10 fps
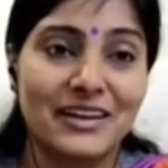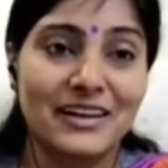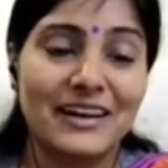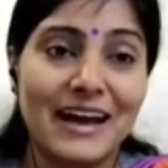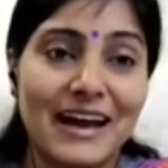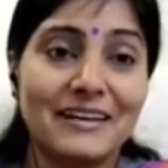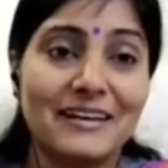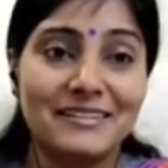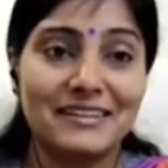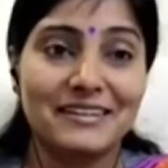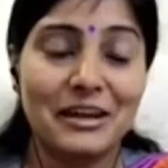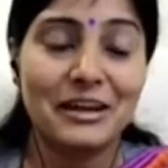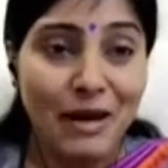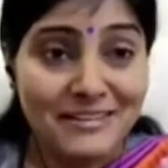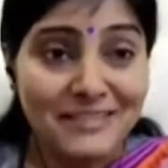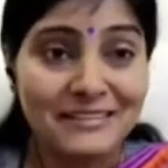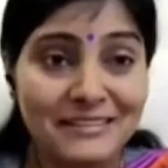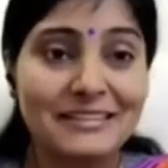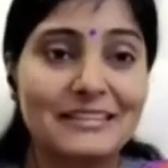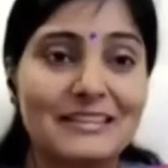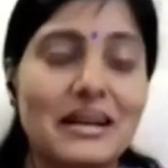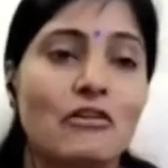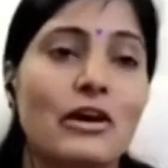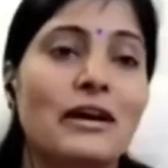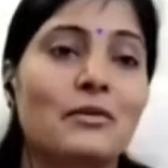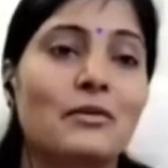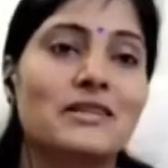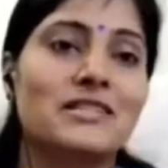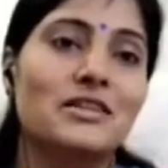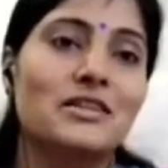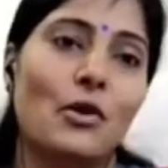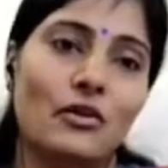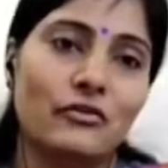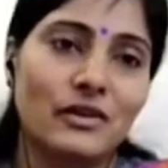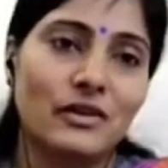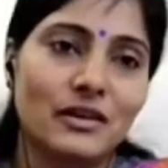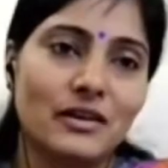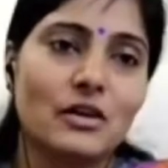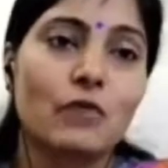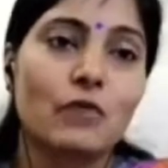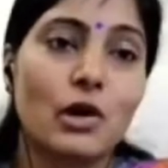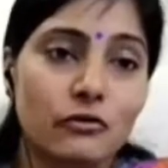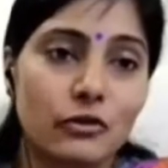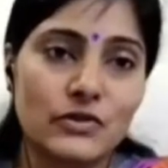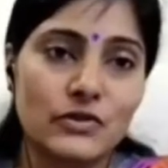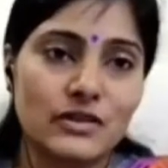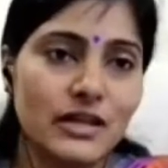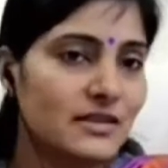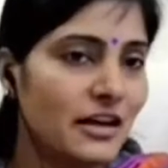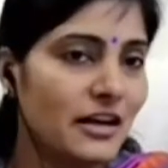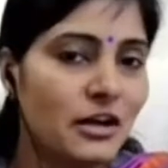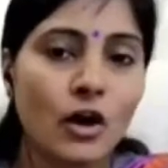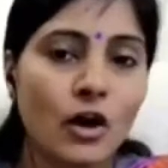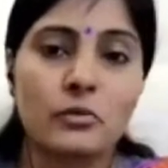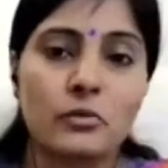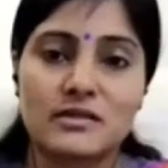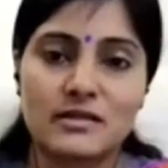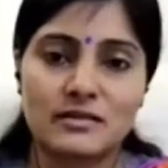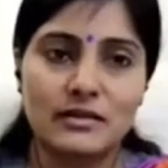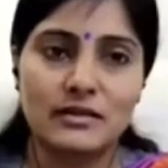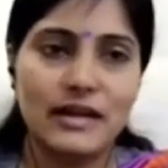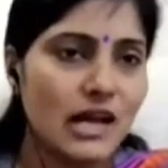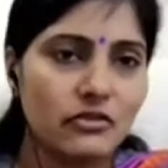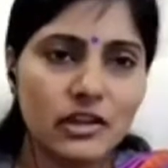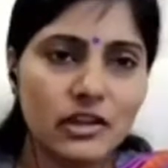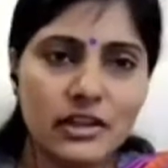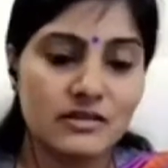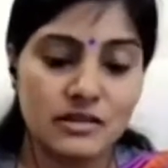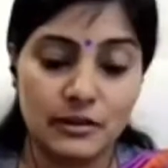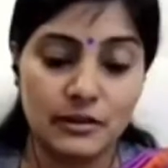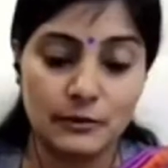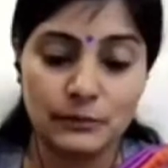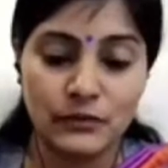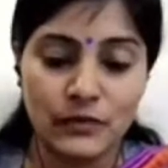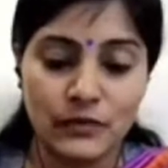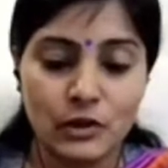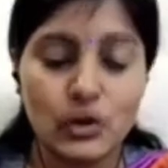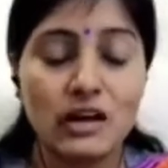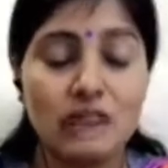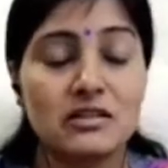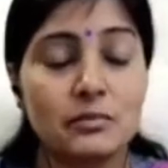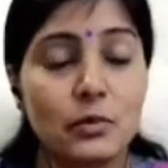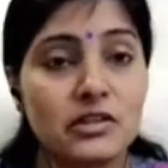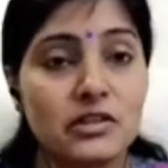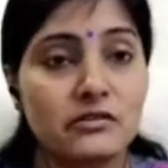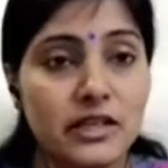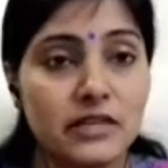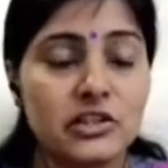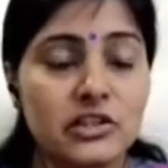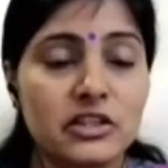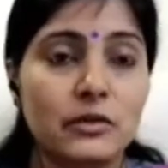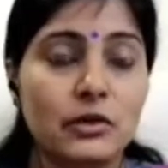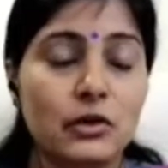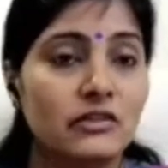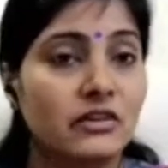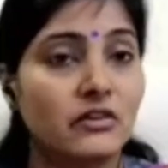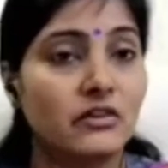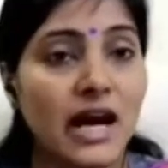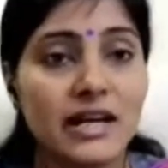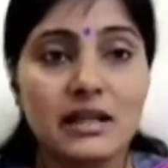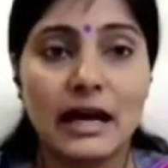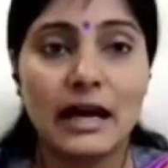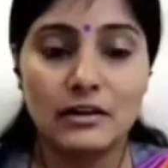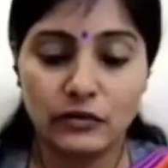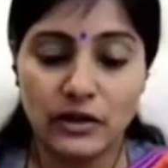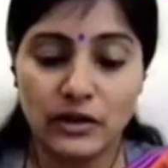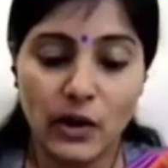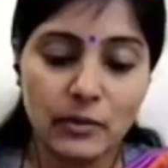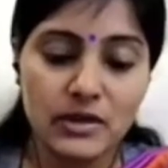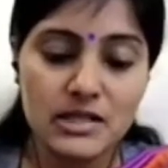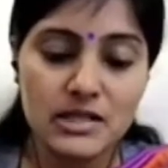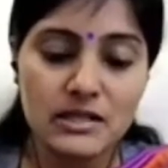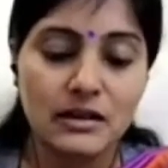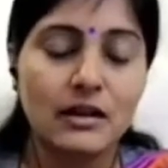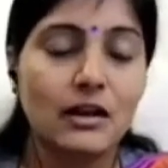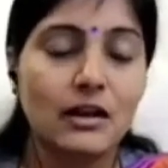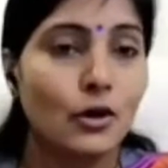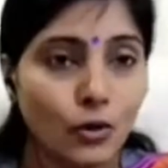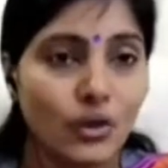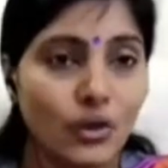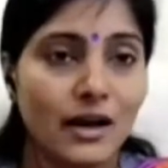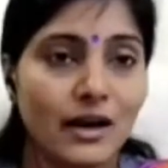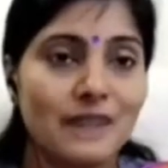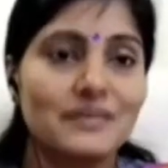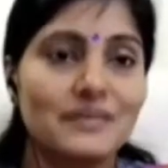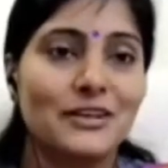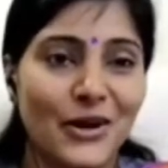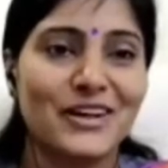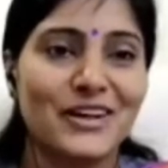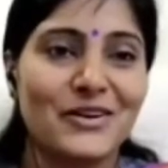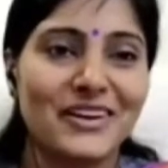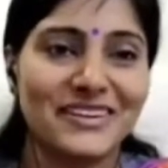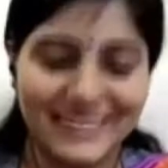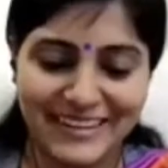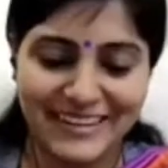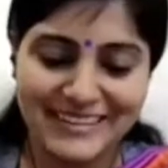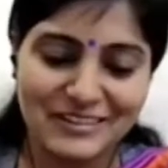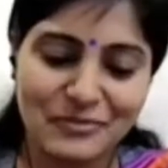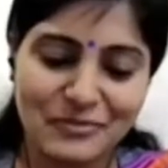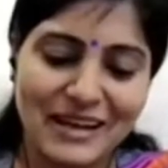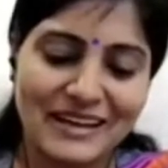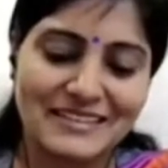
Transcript: And imagine the availability of the workforce. It's enormous. Everything is here. You have a supportive leadership, you have the right kind of environment, no gundaraj, law and order is in place.